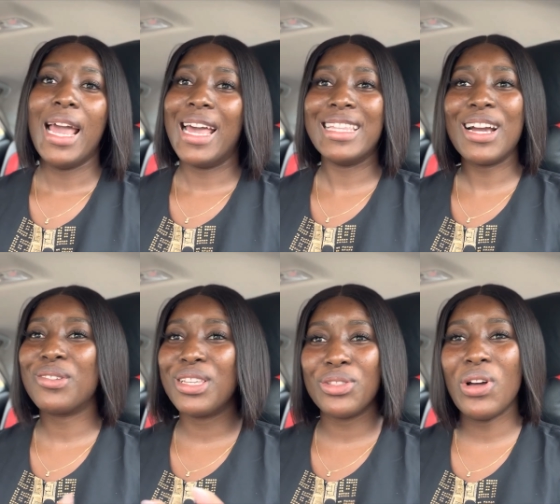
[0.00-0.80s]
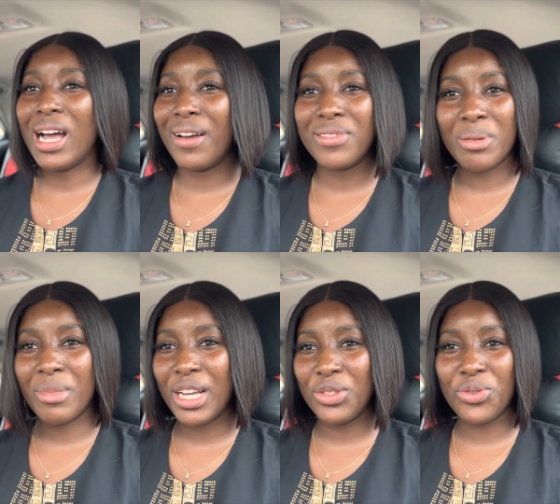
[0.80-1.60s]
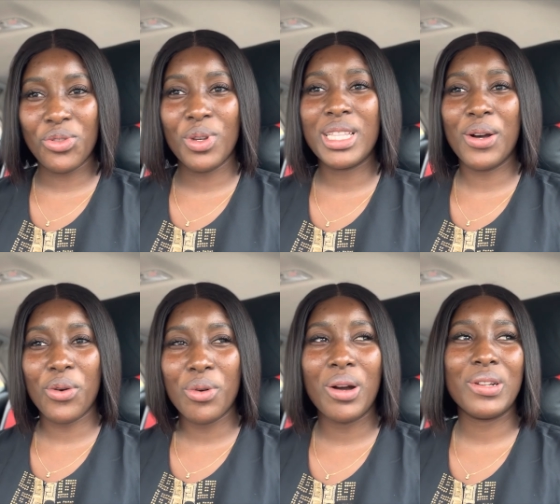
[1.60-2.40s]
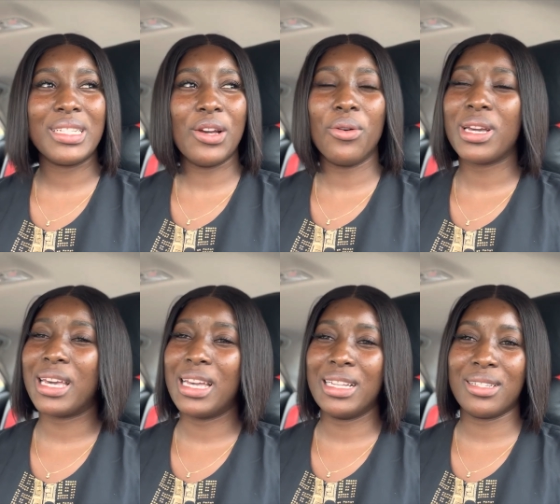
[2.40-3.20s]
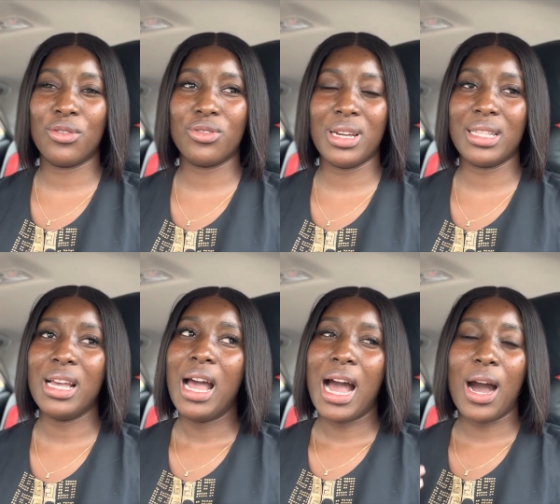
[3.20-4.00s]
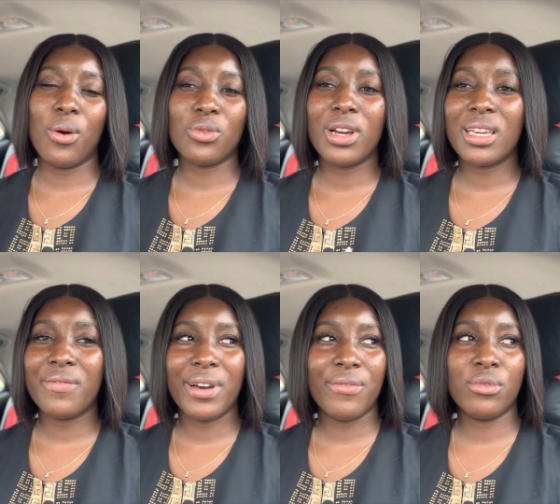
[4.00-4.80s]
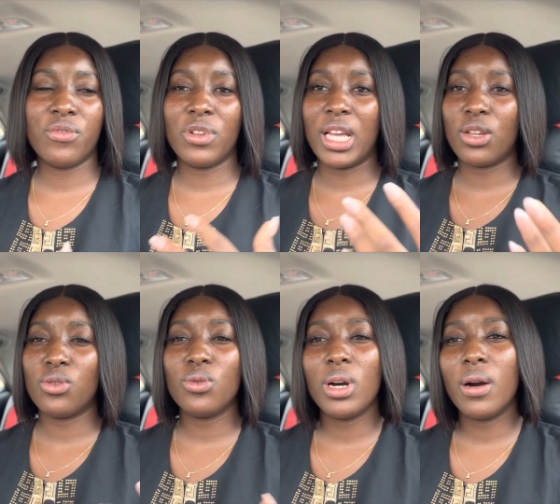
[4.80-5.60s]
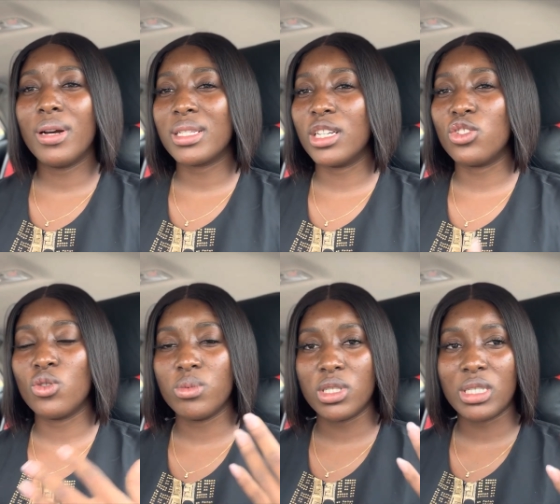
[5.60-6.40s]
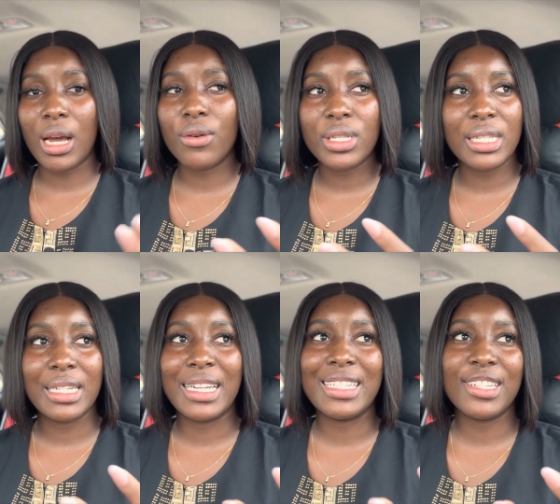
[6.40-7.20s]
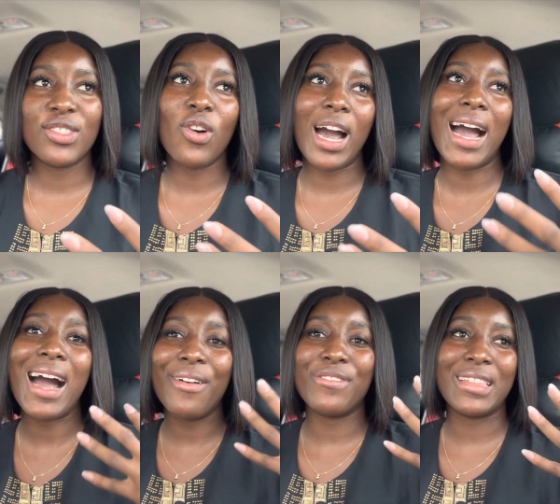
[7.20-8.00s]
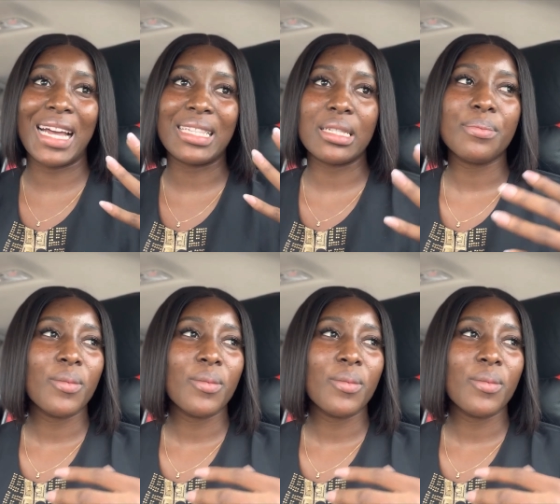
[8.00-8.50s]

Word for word: and i did not have the mind to do it i'll go i'll say okay yes i'll try it i would not give her food for like two hours and she'll be shouting and i did not have that